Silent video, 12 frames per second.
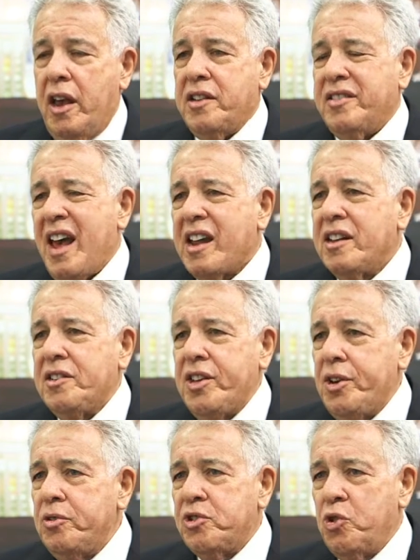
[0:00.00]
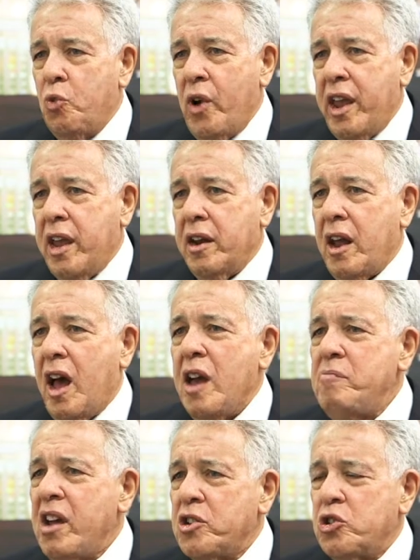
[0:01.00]
as that continues to wane,
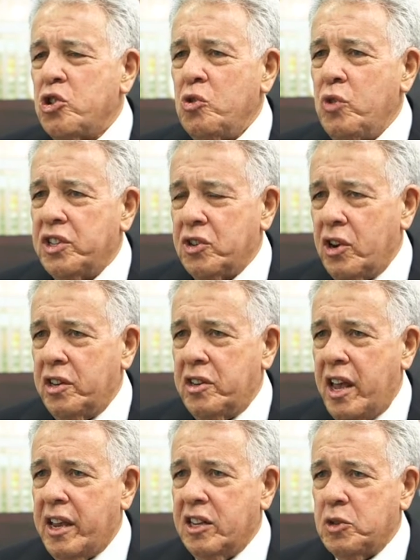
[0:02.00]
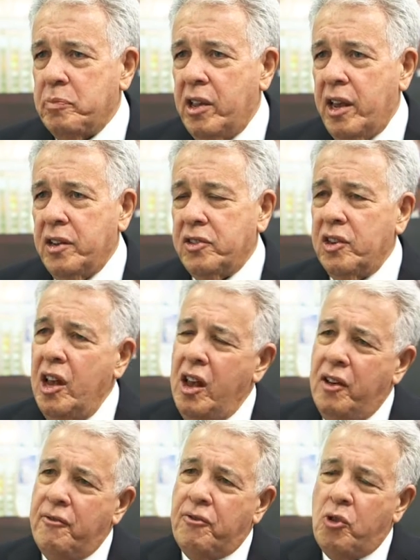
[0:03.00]
I'm not sure what's going to take its place
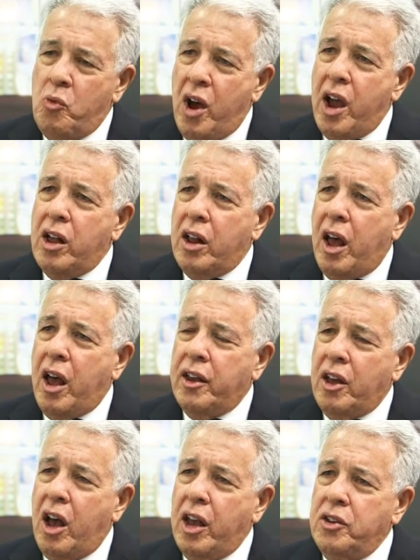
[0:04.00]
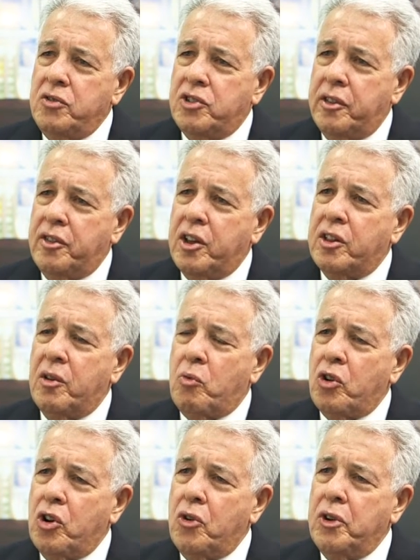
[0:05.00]
for a while, I, I used to think that
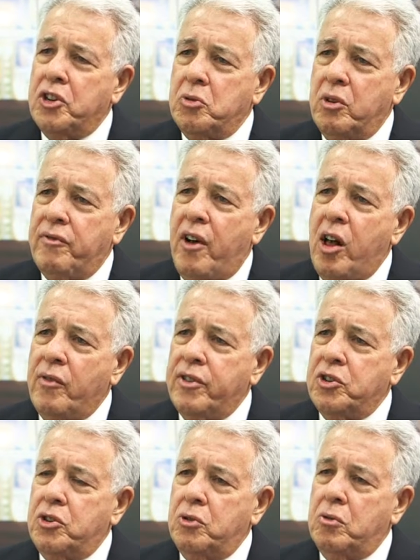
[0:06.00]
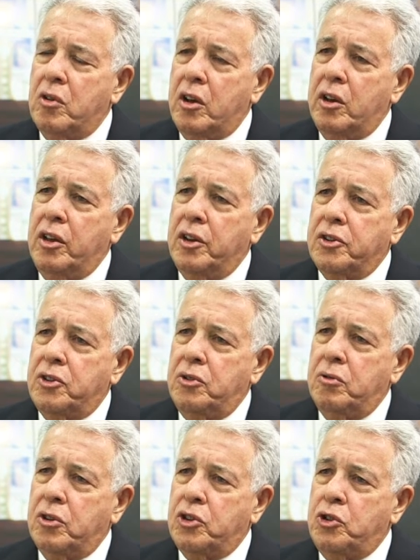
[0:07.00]
we're going to evolve into
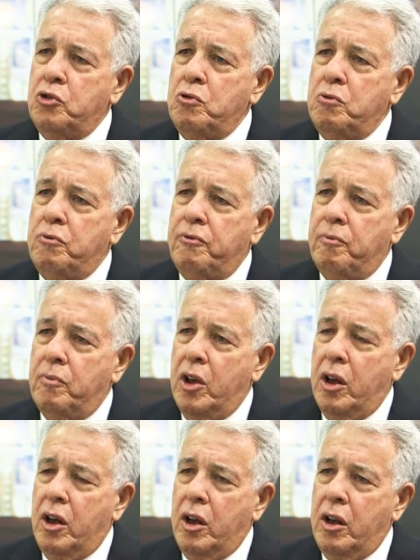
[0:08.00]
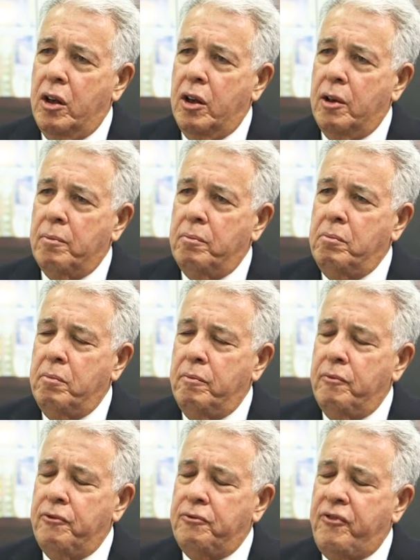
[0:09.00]
into a two uh,
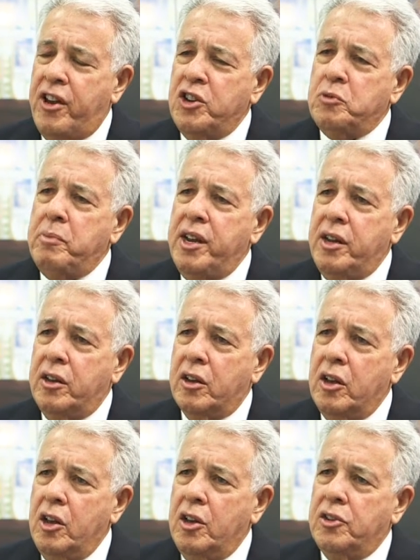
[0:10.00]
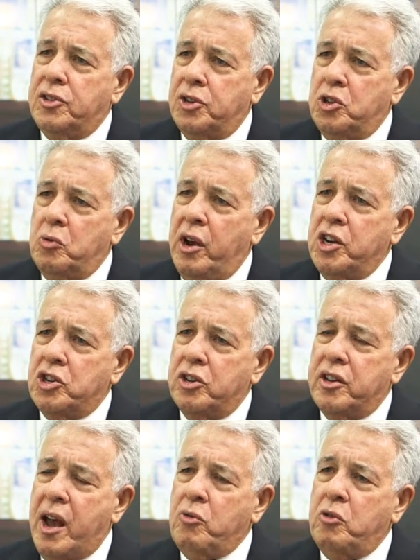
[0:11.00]
phase media
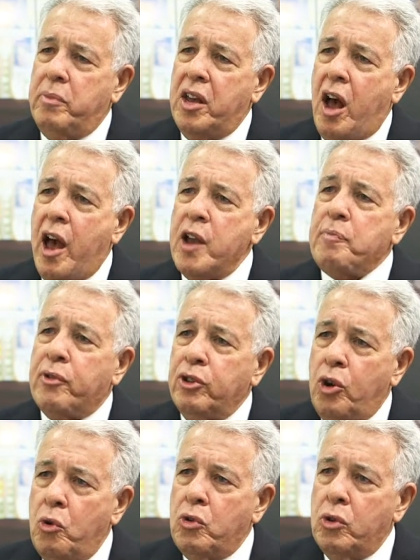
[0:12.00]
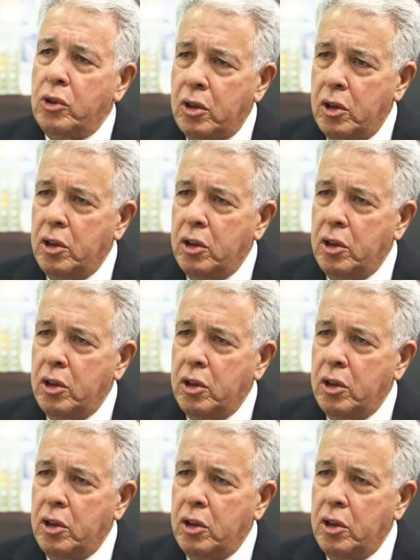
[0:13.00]
situation that would be hyper local,